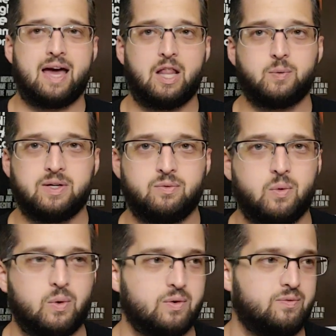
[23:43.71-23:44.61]
the Halloween
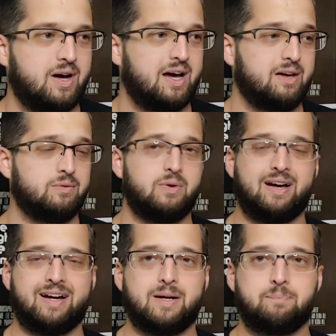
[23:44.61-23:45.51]
4 and
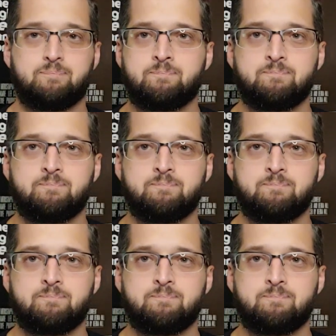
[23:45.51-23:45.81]
5